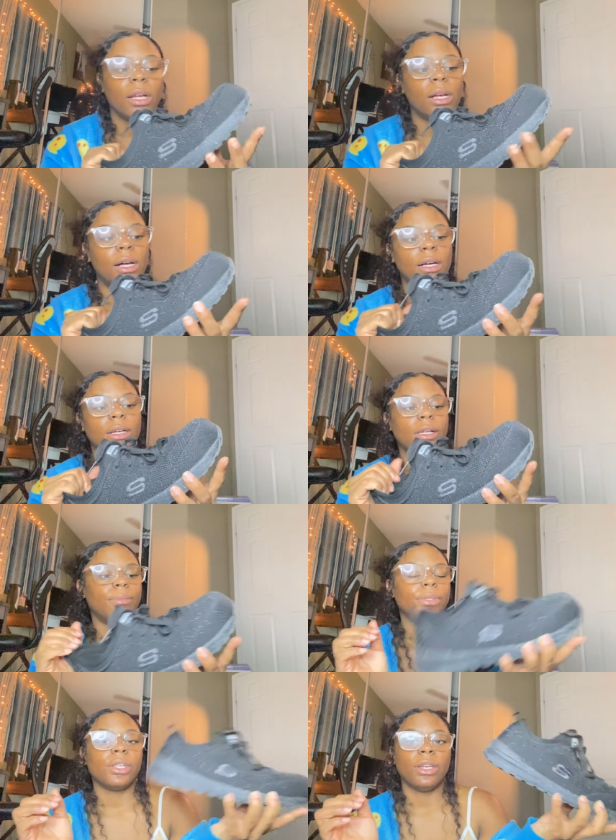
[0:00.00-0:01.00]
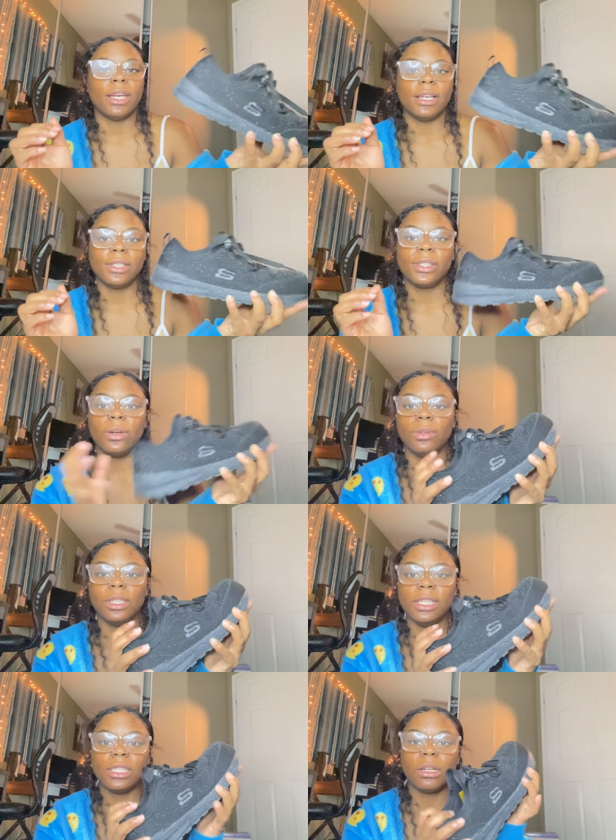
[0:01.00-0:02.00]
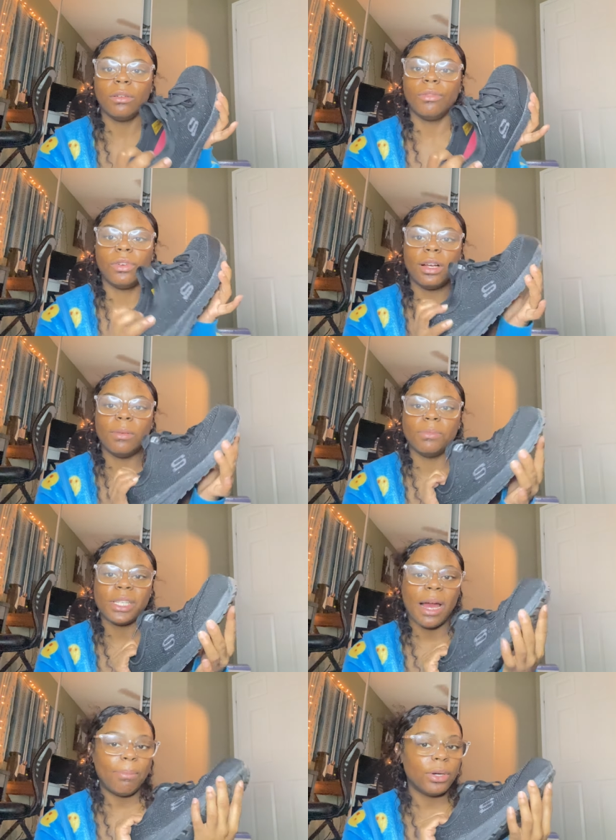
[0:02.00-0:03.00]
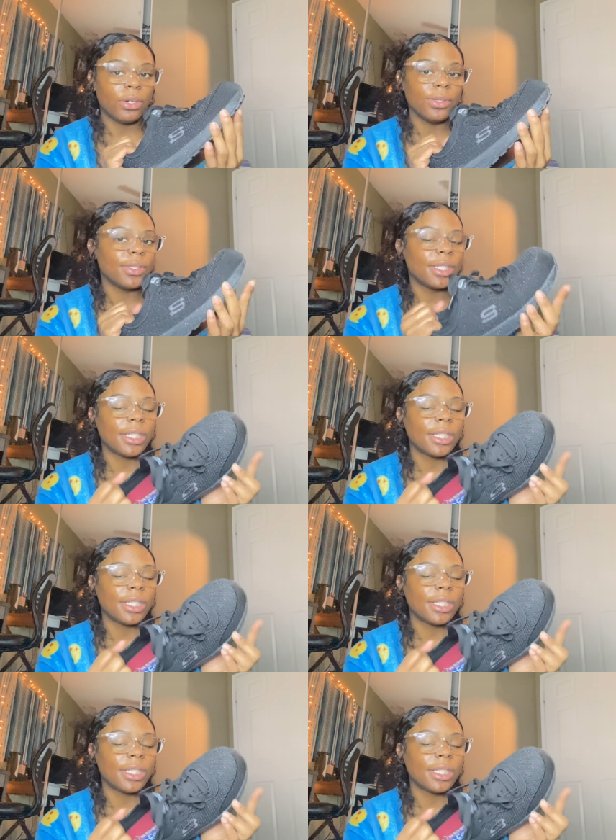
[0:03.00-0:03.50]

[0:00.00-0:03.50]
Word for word: So yeah, so these are from Zappos.